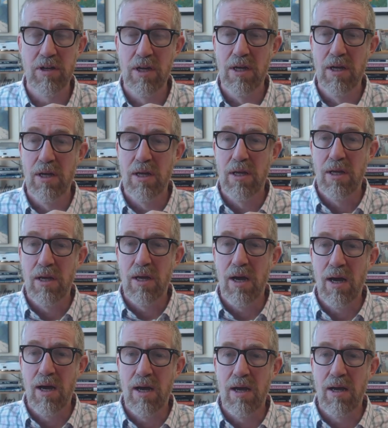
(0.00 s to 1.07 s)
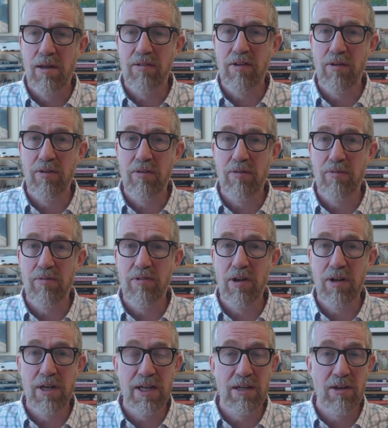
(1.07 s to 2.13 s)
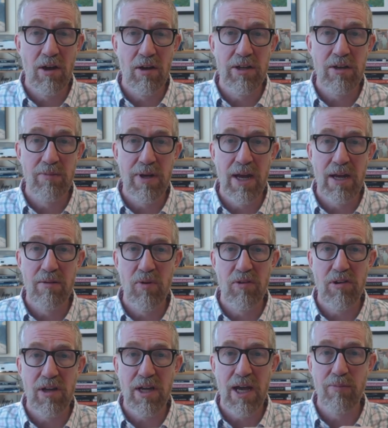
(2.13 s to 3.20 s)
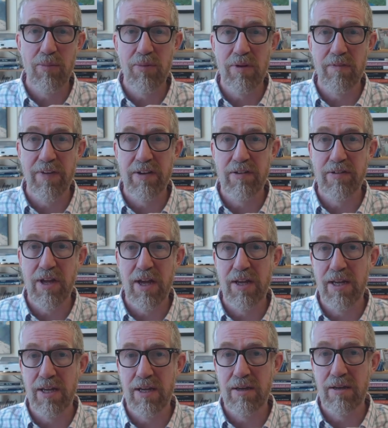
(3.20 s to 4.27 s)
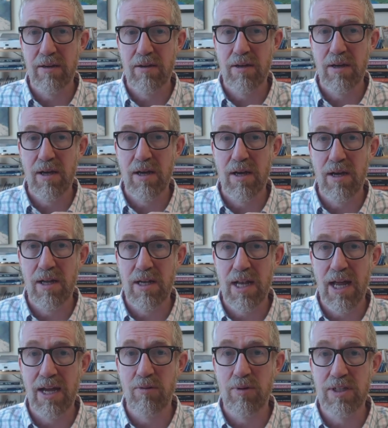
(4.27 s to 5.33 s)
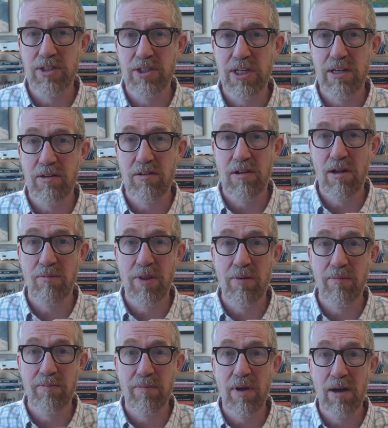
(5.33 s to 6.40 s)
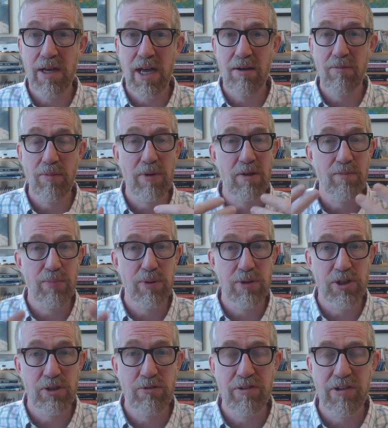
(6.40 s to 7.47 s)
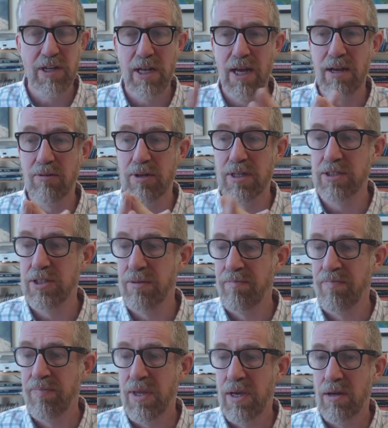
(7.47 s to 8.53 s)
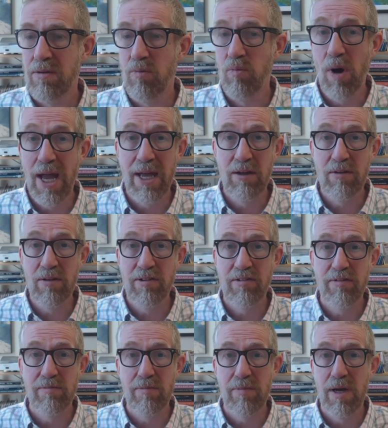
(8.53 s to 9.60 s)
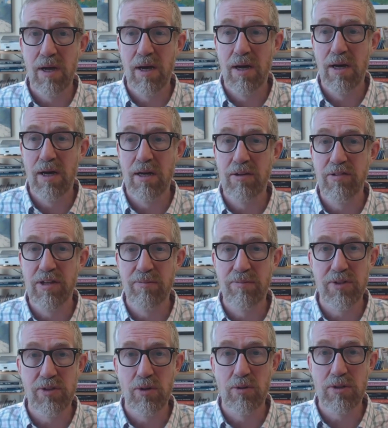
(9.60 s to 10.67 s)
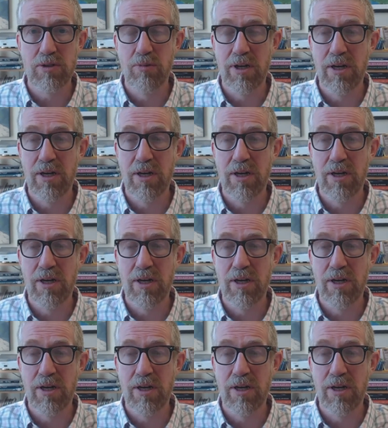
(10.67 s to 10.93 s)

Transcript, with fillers: Uh, so certainly non-human animals are capable of understanding Uh, language, and some of them are capable of producing language. Whales uh, seem to talk to one another.